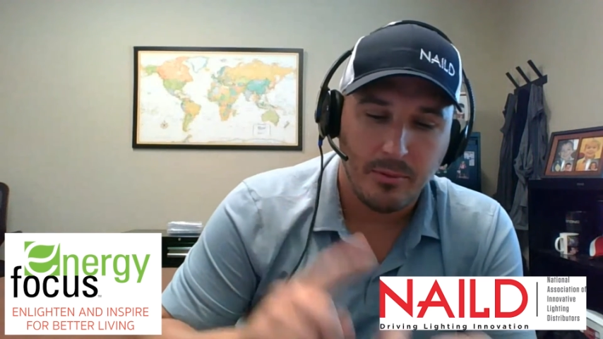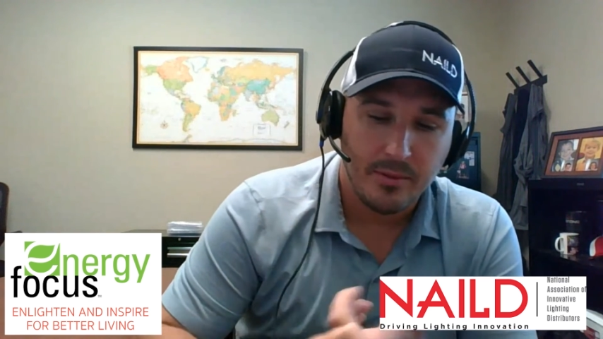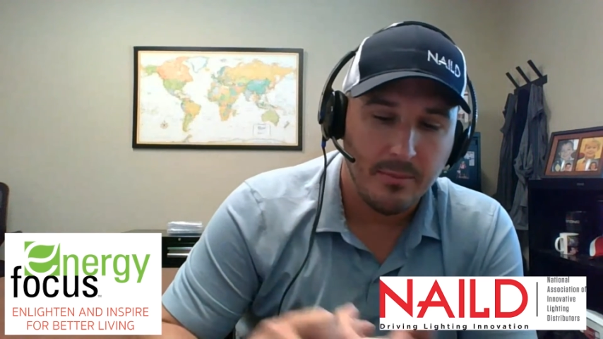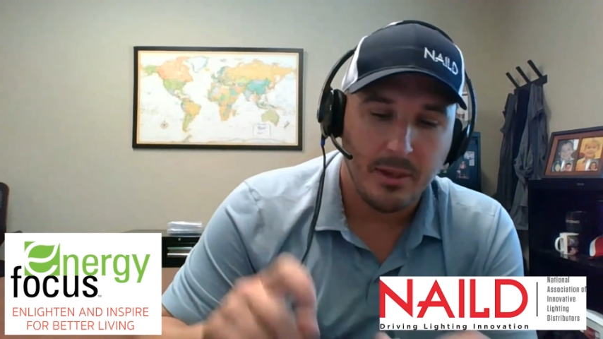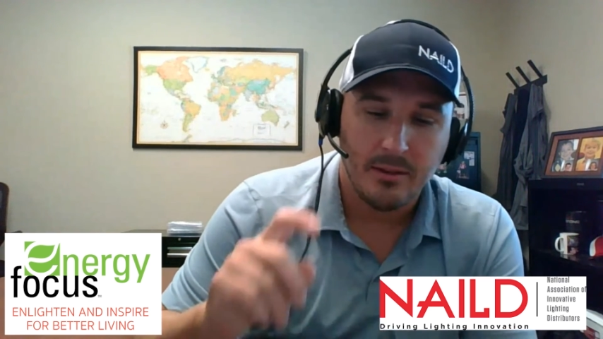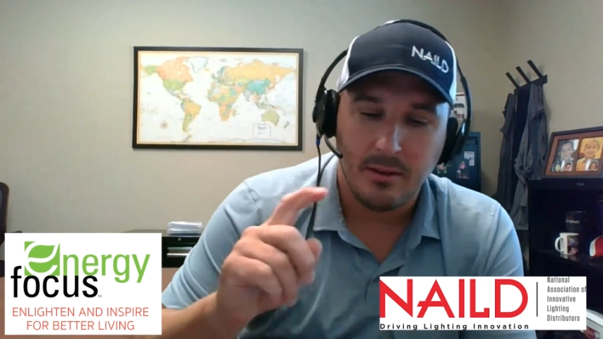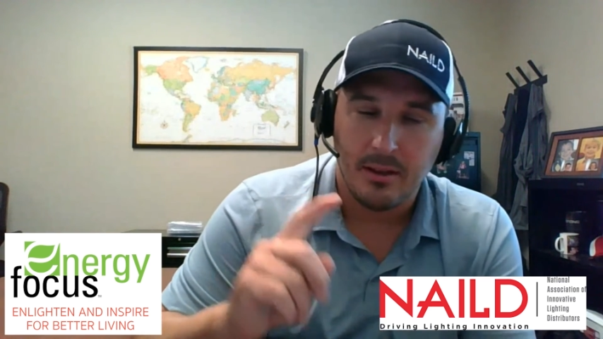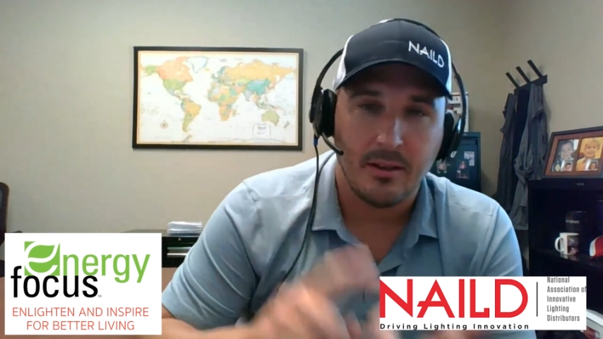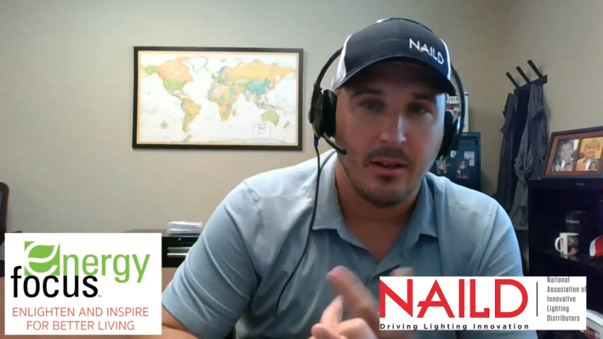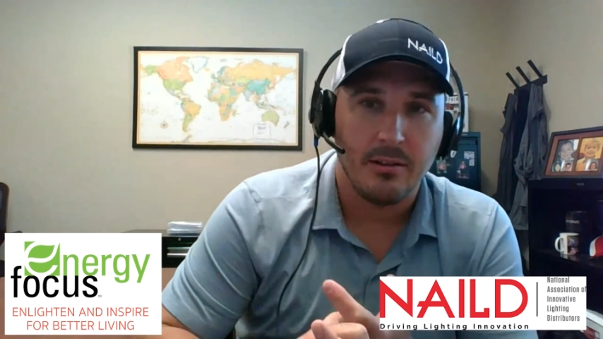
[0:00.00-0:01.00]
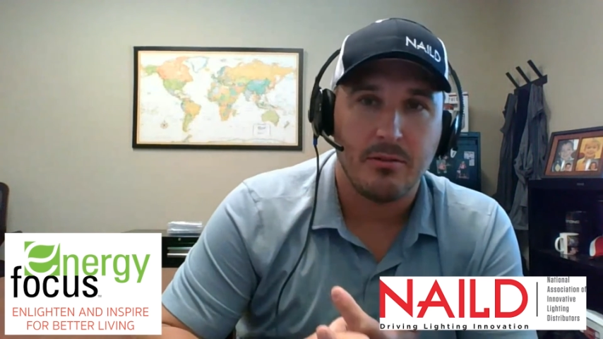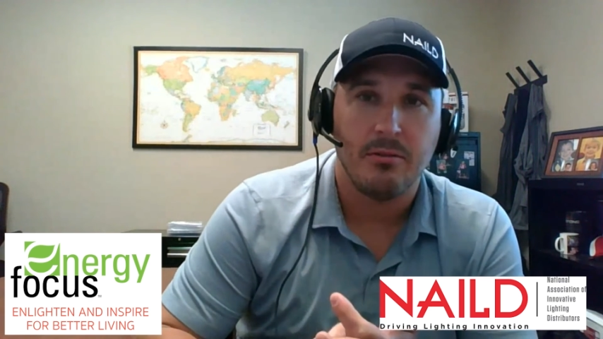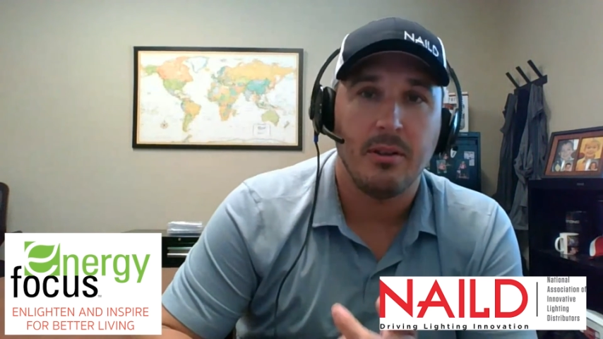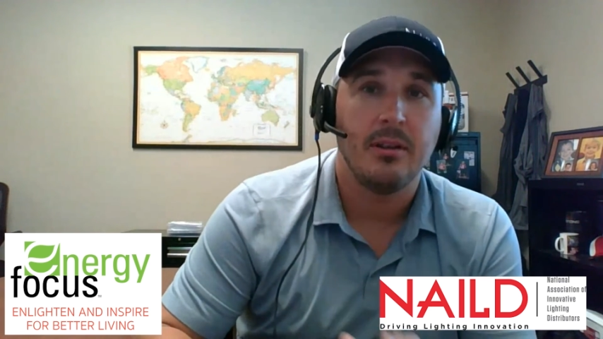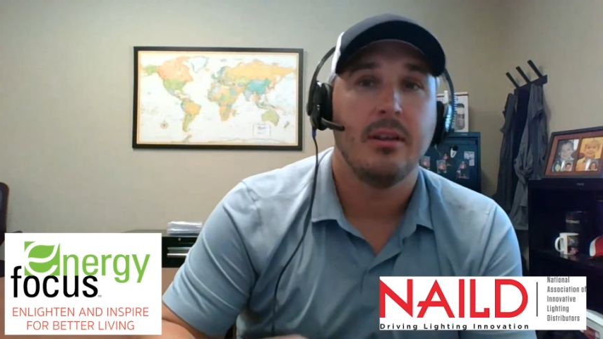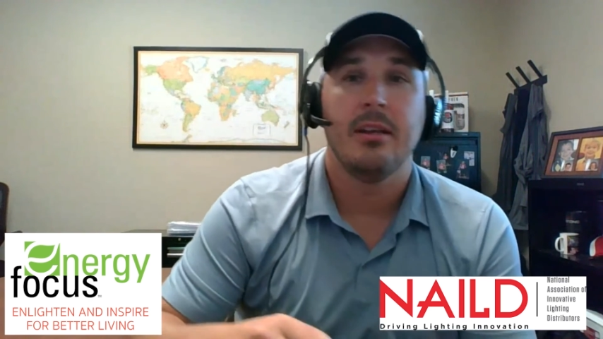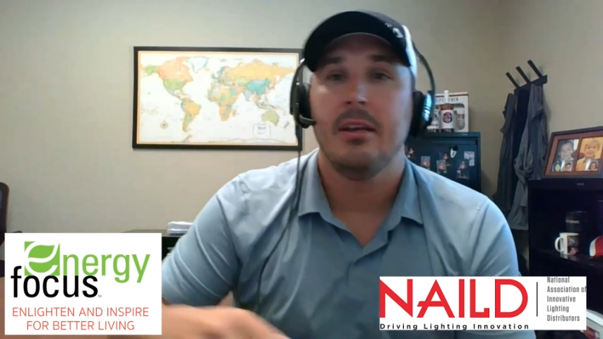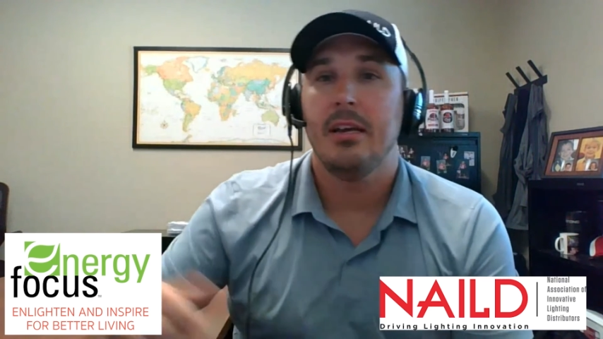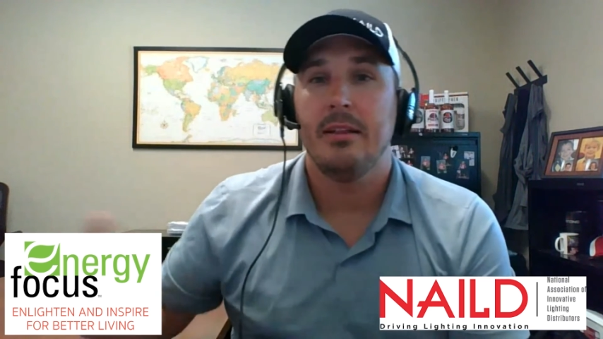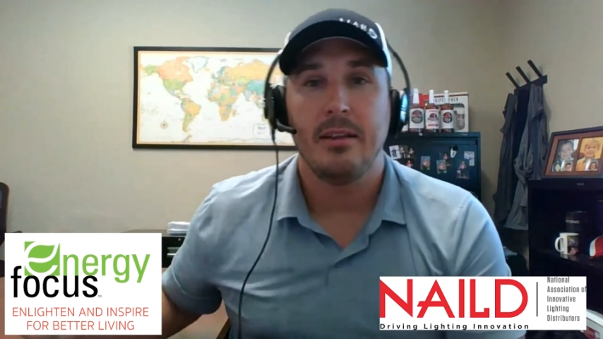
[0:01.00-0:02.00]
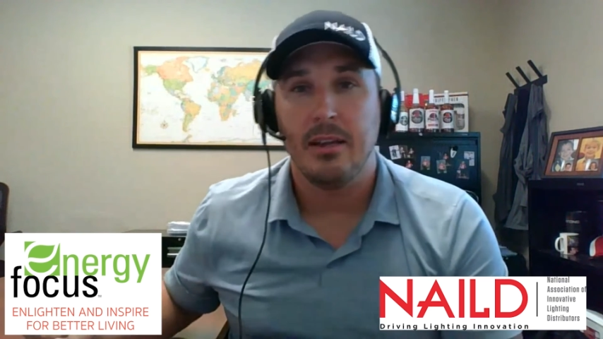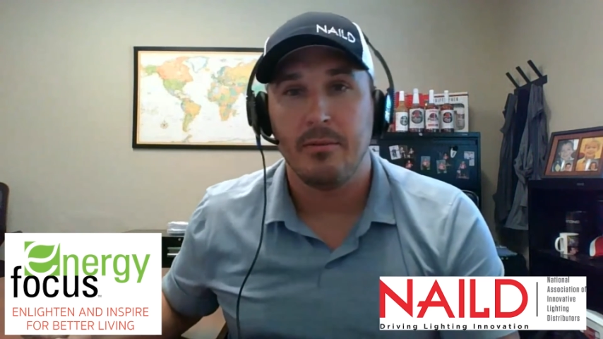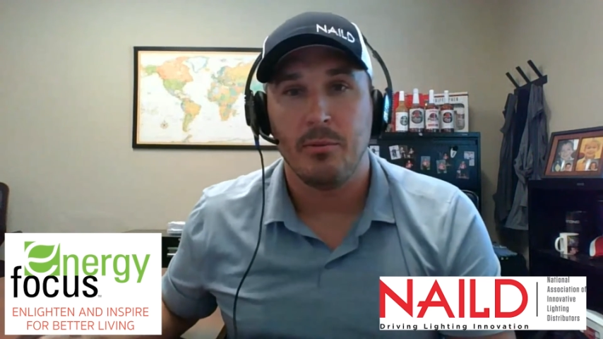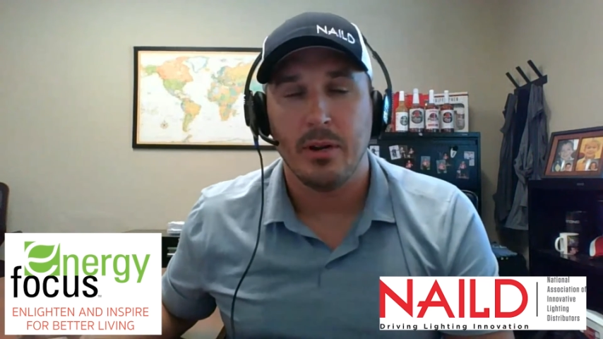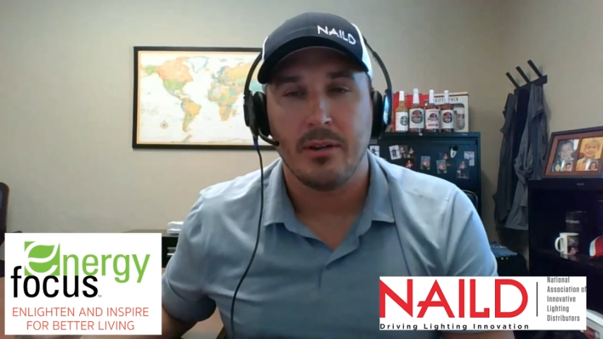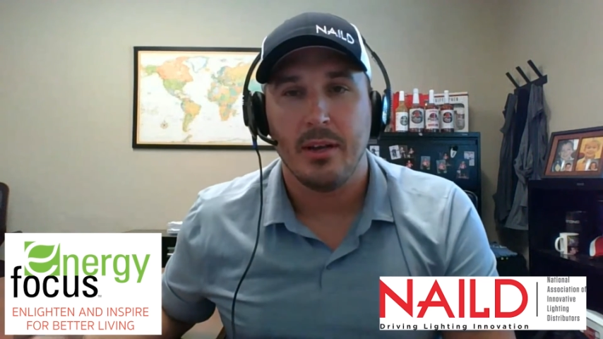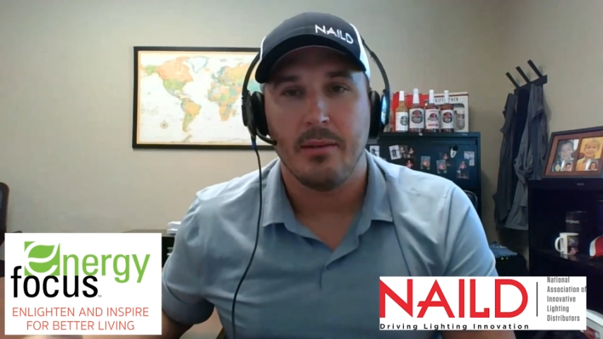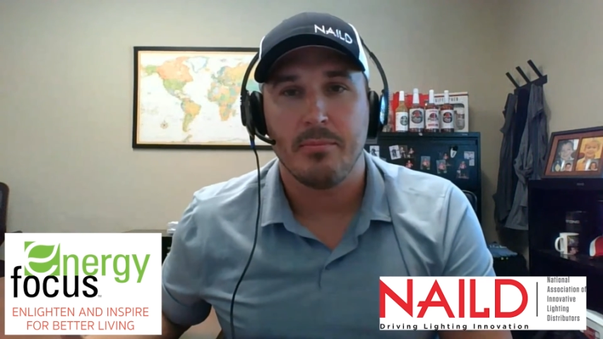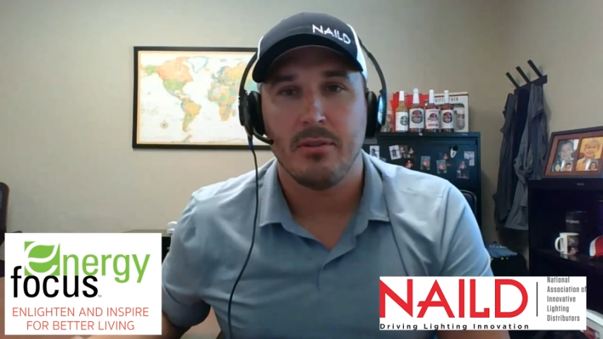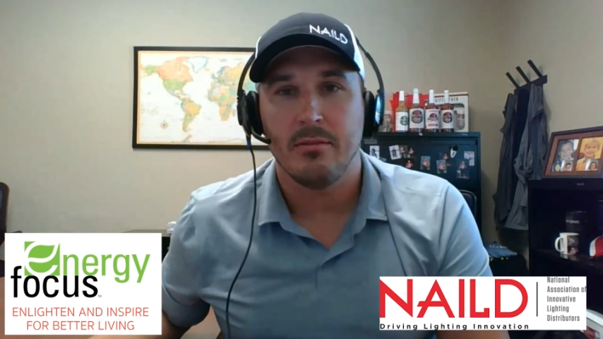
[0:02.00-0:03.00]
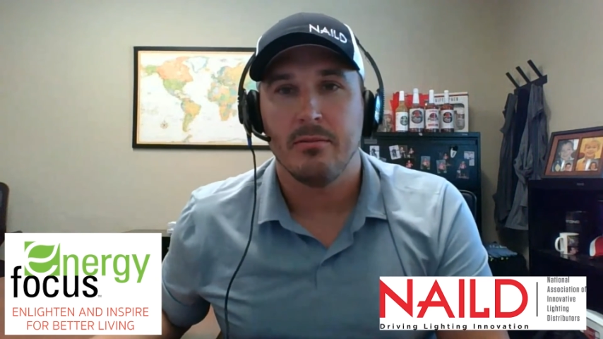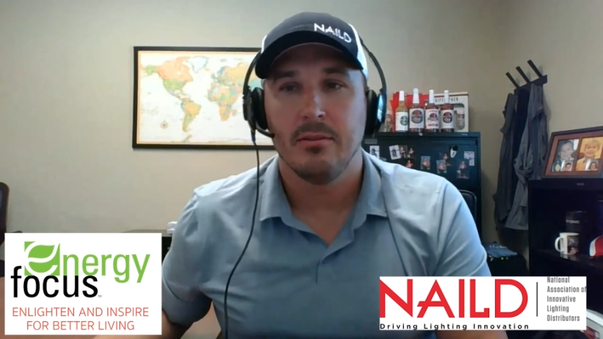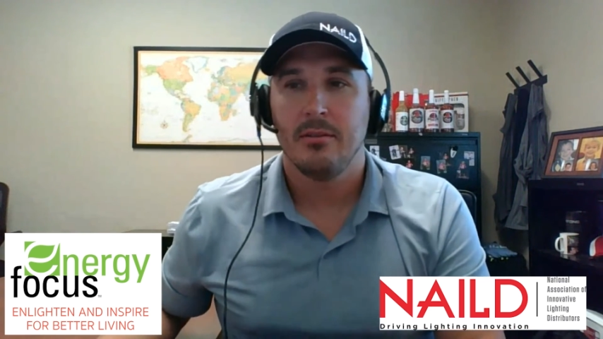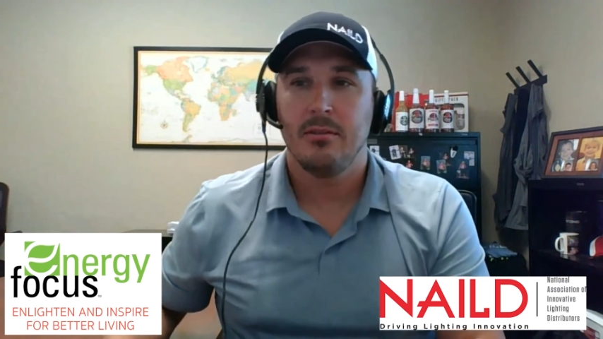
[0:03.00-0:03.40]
with dimming and color tuning. And then you have the RedCap too.